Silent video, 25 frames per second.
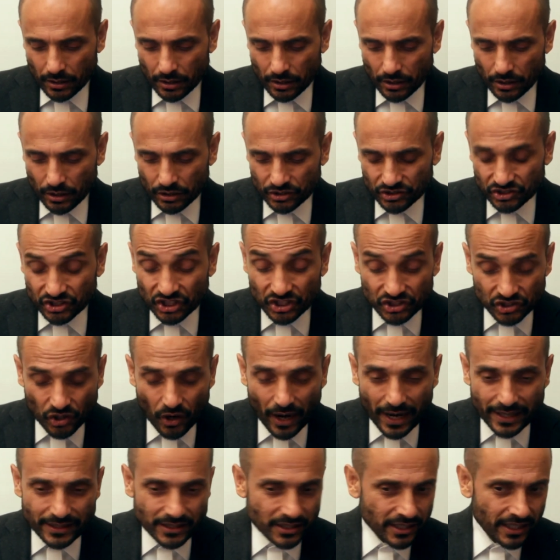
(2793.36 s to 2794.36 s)

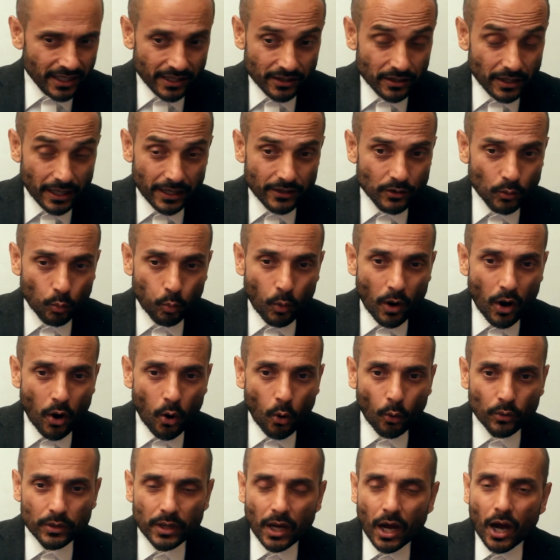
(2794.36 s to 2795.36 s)
society, in the
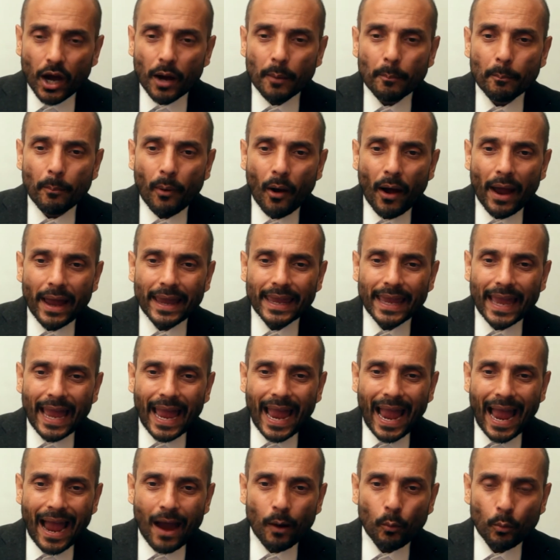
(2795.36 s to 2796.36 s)
world, by
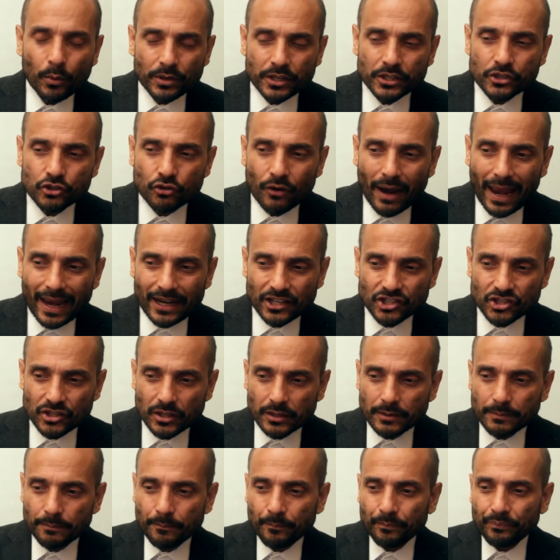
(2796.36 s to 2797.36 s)
outward
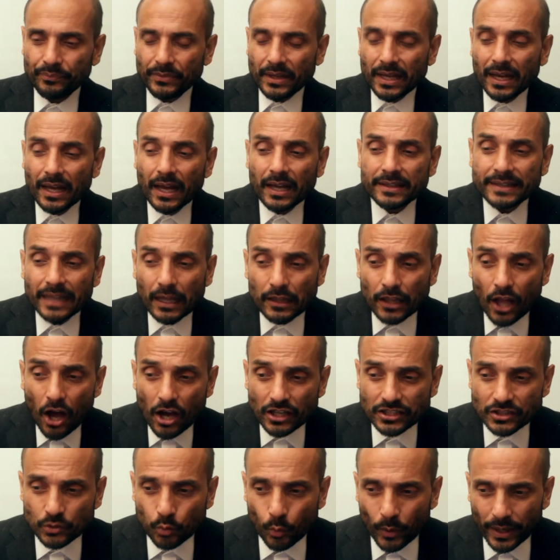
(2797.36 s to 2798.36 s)
attraction. Now
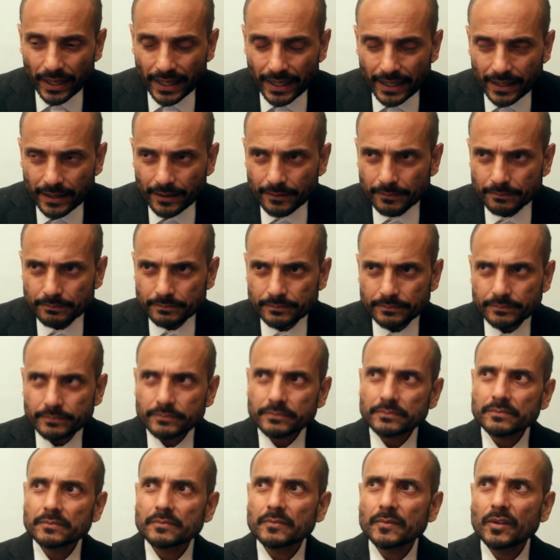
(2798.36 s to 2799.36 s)
last week,
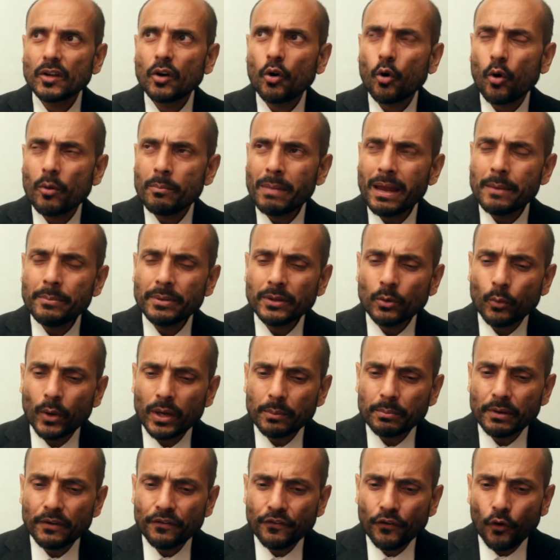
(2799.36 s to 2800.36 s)
or maybe the week
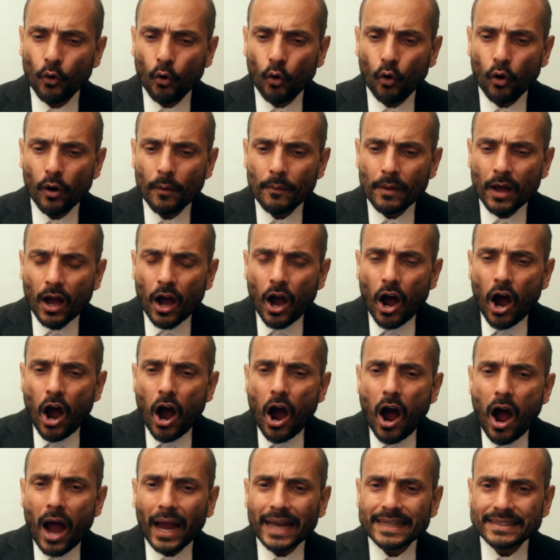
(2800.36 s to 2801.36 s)
before,
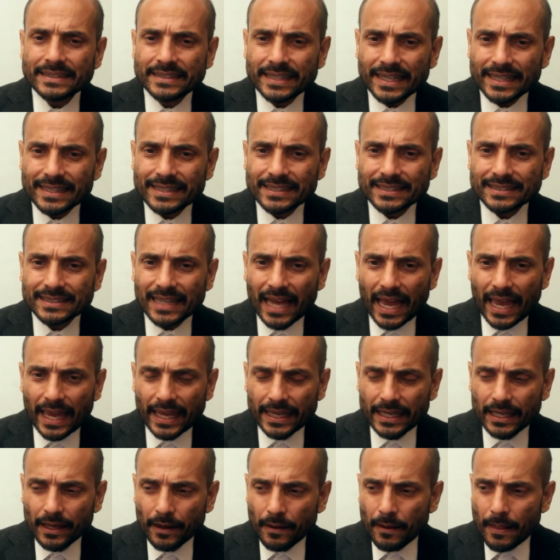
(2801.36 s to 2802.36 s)
I did
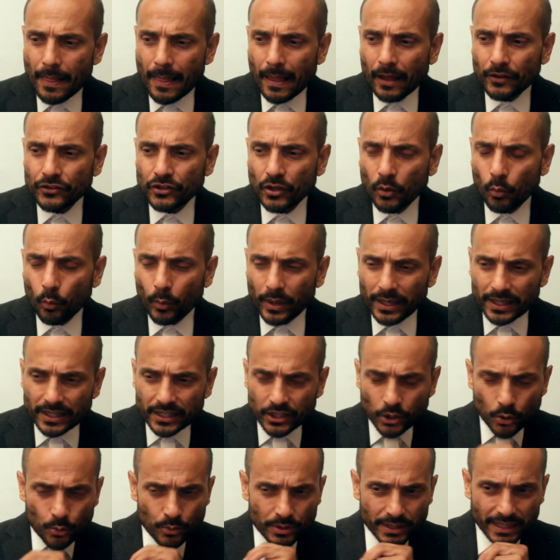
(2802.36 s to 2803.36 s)
say that we
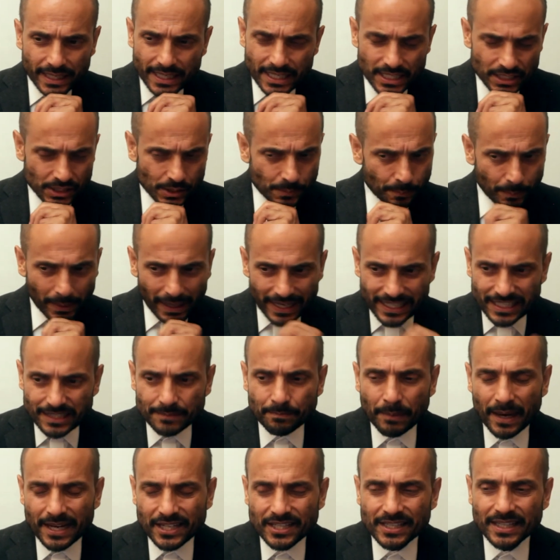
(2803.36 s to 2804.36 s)
do need to pay
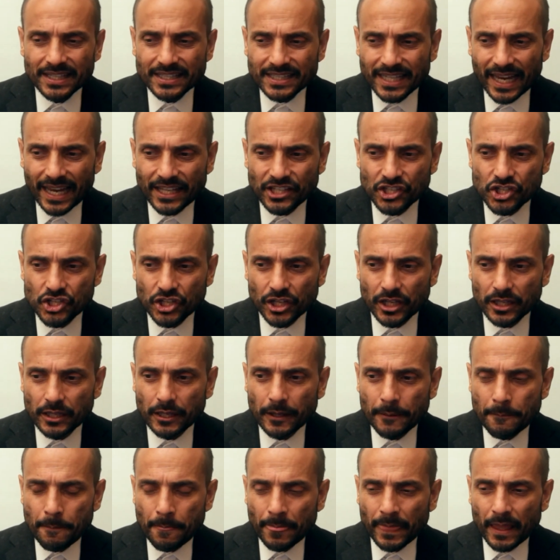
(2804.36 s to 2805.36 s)
special attention
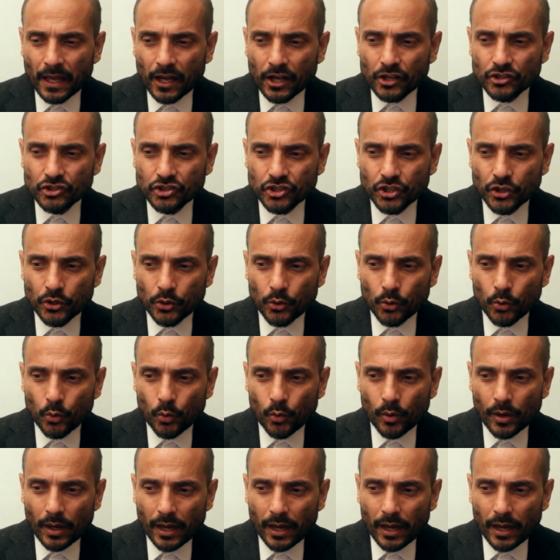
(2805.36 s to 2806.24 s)
to